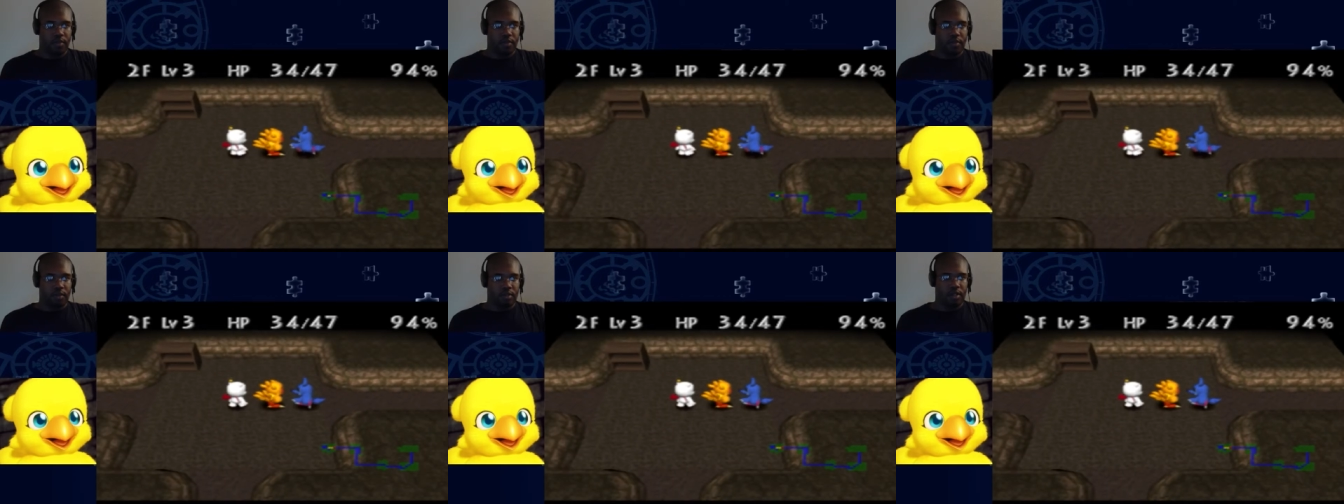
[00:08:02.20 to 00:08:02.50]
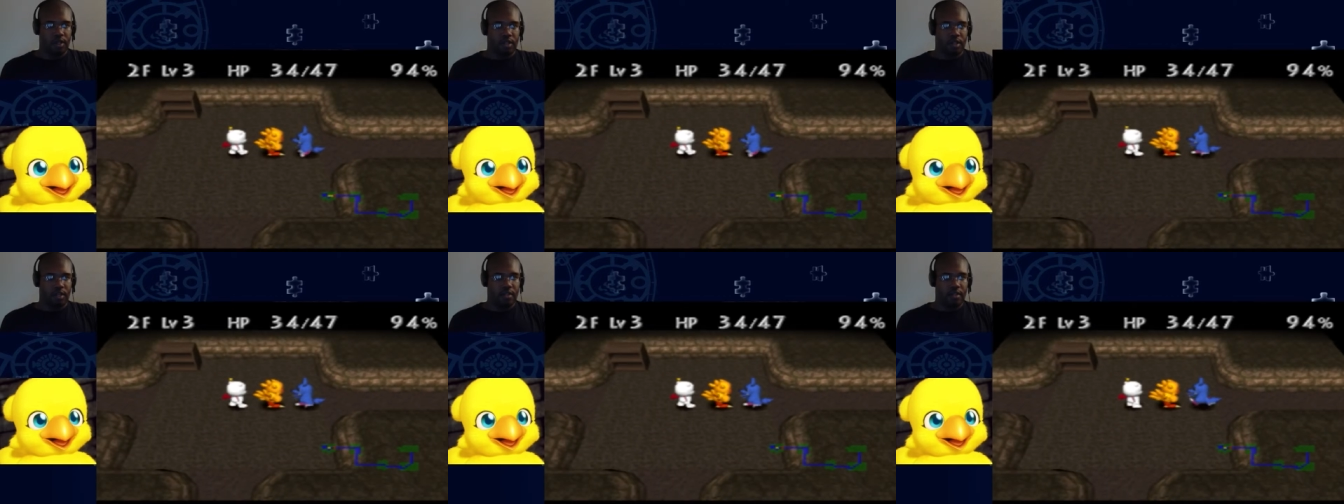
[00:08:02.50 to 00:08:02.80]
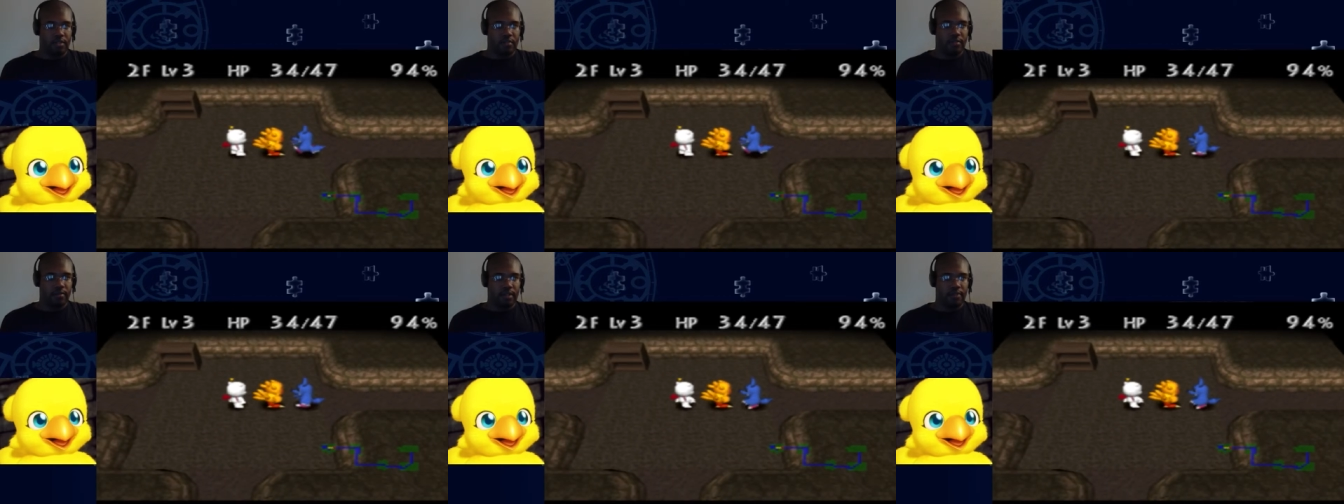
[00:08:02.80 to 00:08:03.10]
Okay,
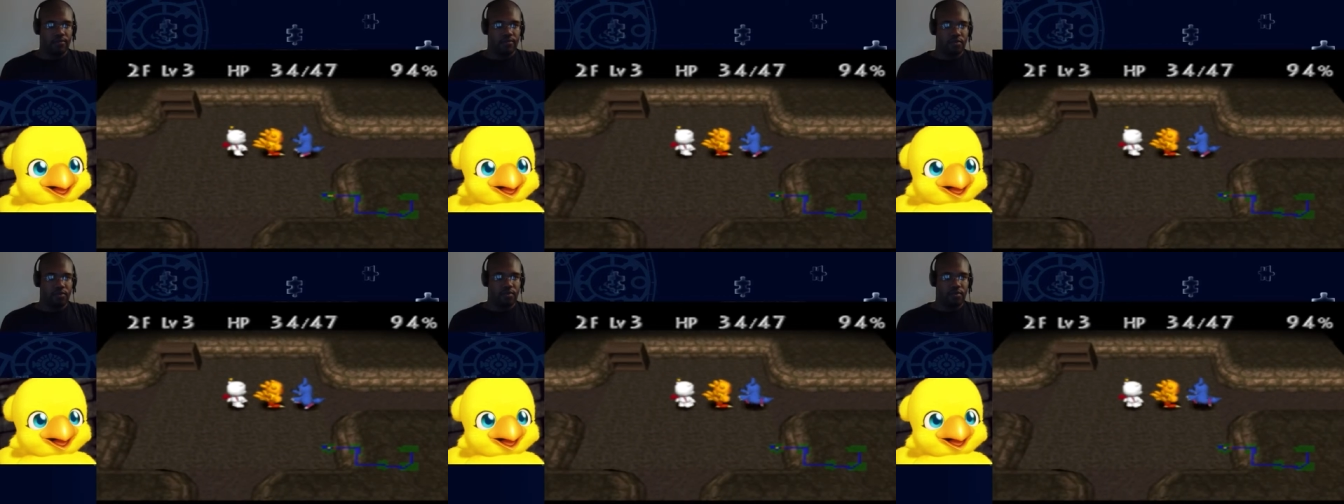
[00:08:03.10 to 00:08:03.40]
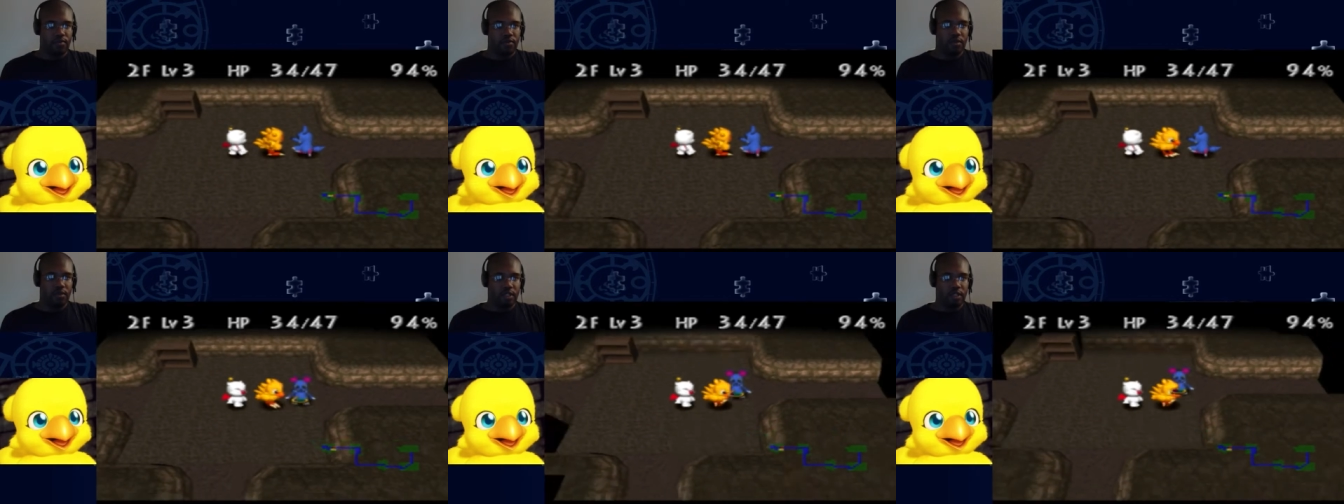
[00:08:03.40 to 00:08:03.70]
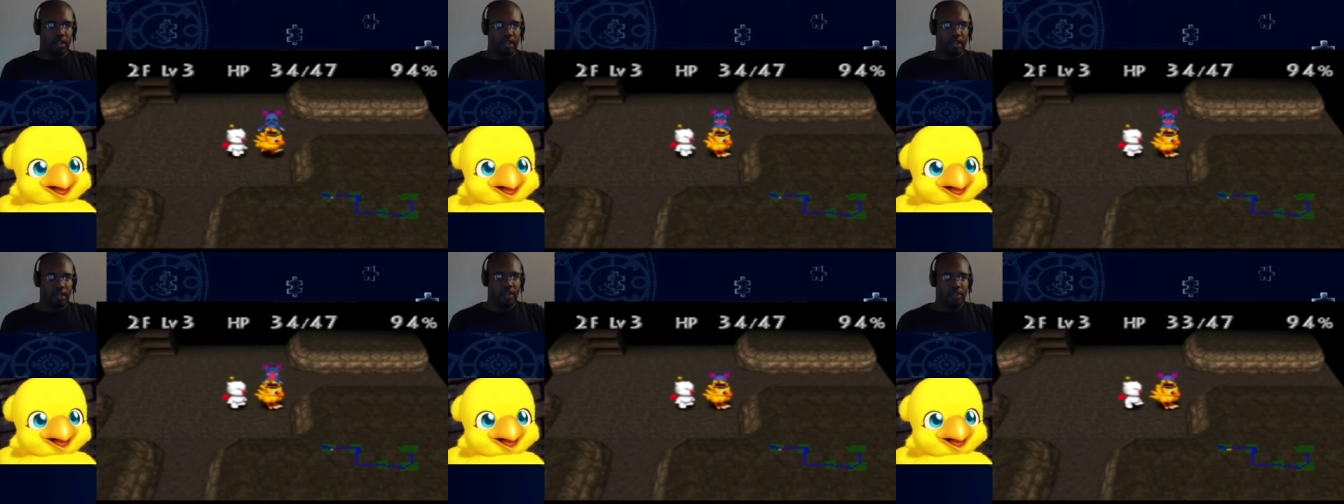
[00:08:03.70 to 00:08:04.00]
level
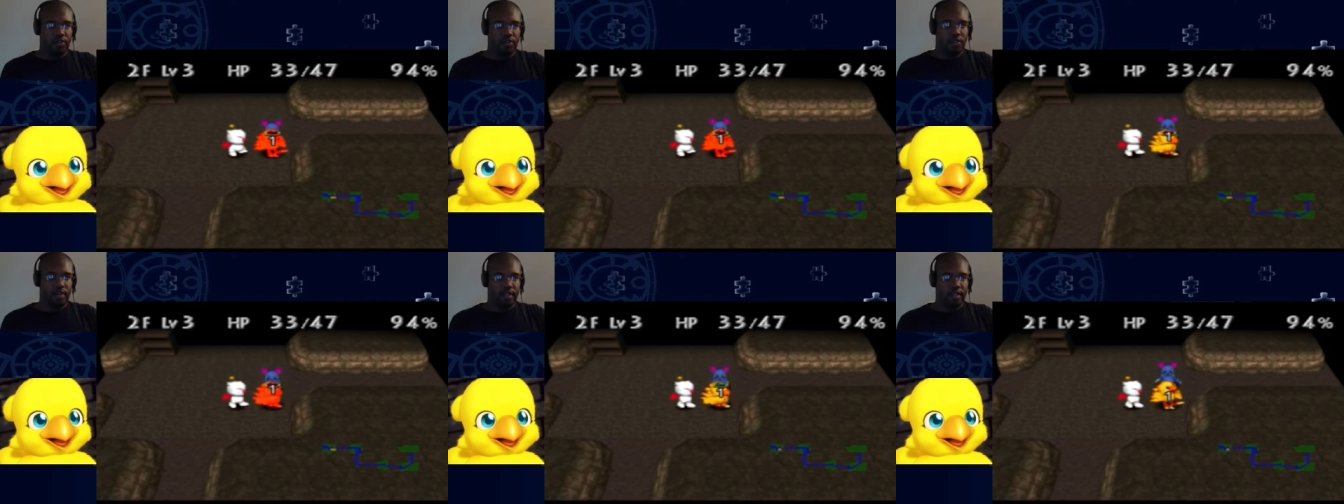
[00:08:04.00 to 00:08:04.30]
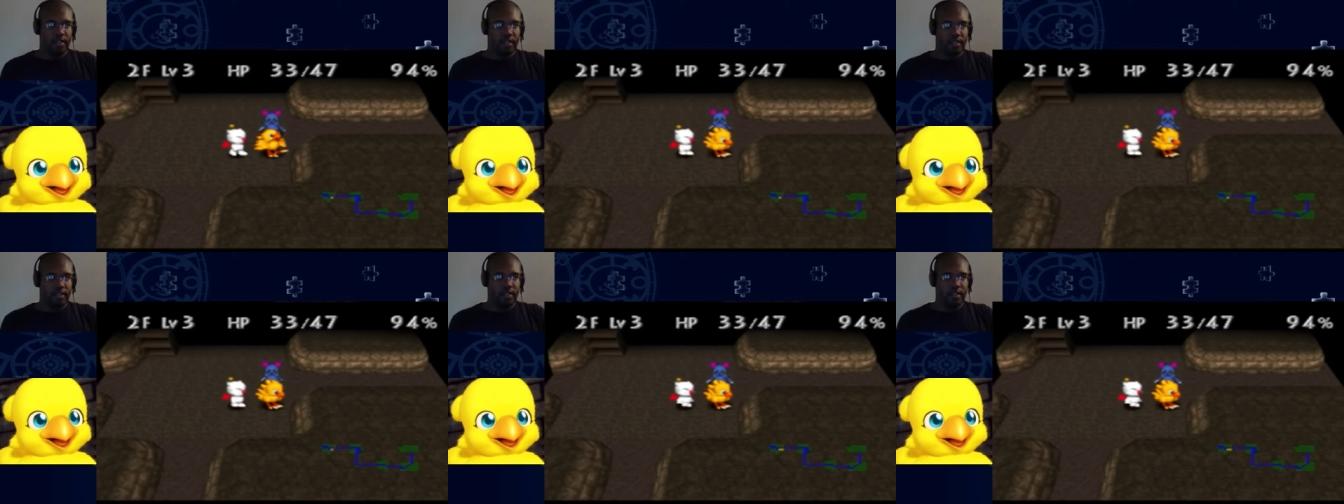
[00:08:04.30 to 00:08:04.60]
increase is